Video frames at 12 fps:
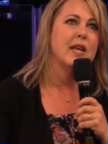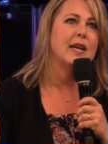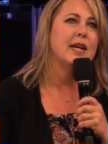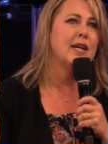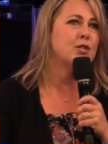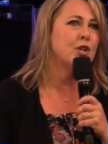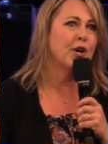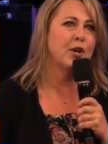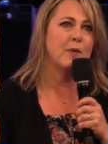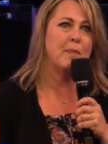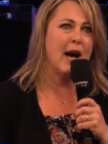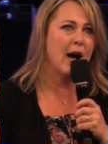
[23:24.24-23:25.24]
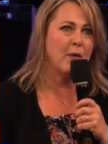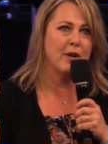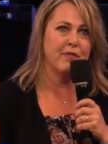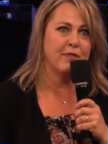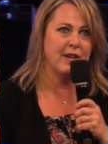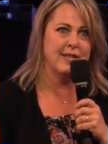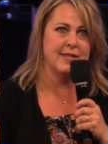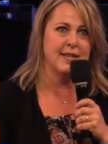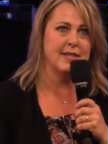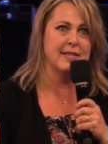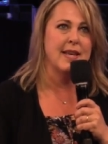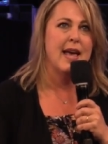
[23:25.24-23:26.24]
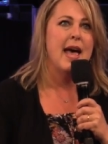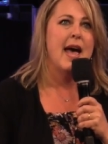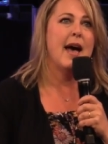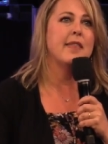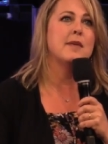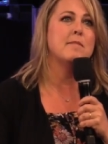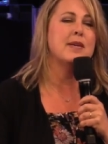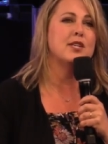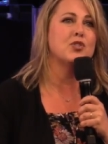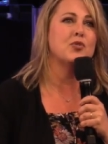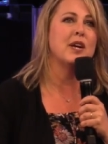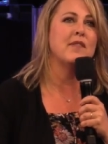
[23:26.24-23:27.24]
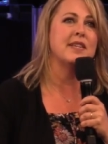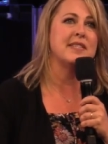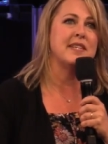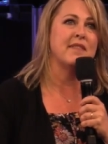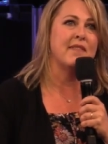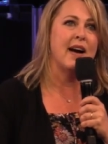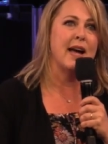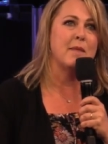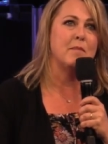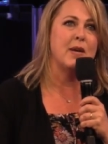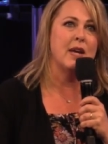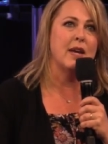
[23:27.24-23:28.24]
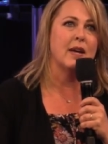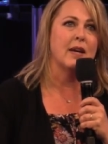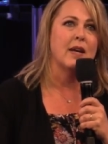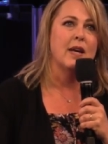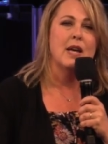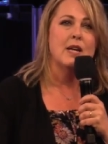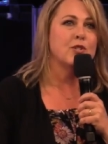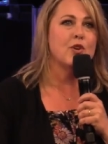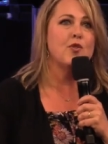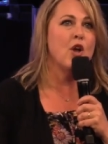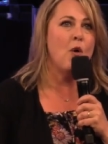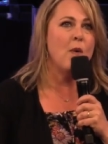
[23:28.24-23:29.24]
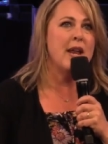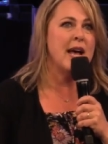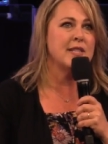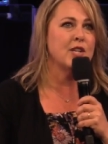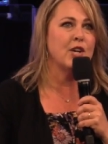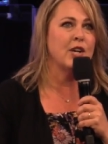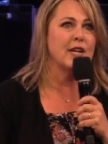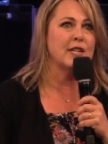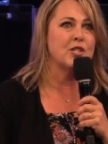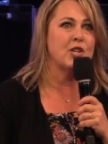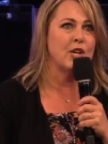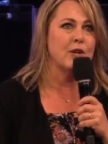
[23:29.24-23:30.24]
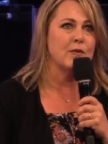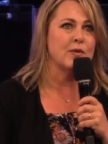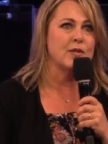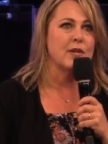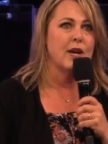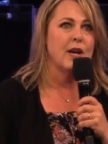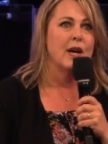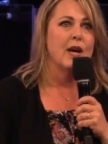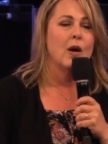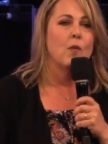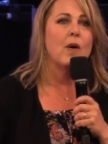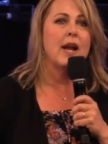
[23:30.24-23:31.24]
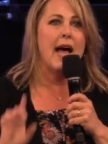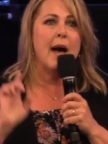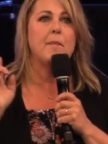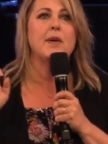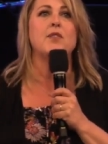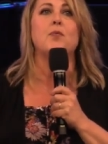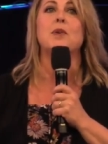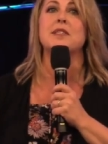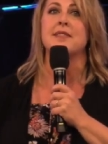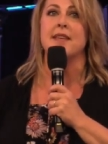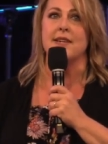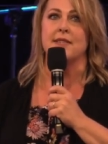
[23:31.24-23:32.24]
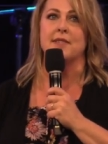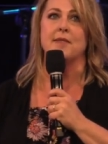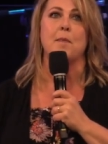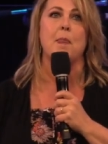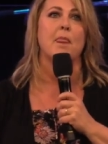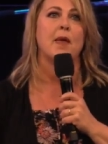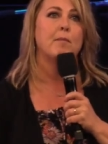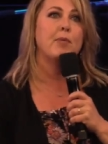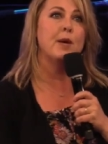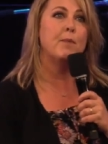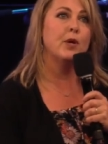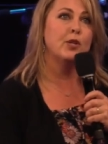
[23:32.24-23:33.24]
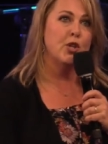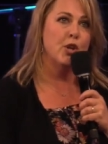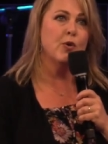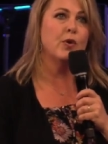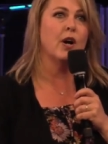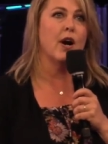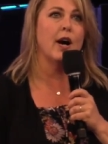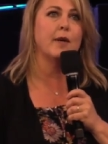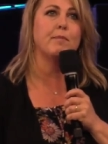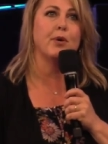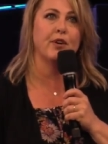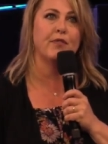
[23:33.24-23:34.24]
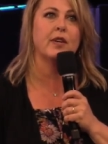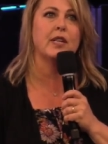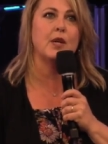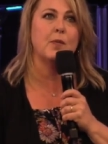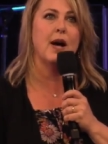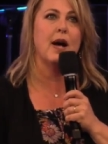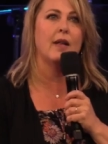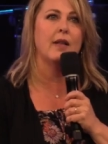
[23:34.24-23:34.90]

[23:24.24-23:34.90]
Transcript: Eternal power, for instance, and the mystery of his divine being so no one has a good excuse. What happened was this people knew God perfectly well.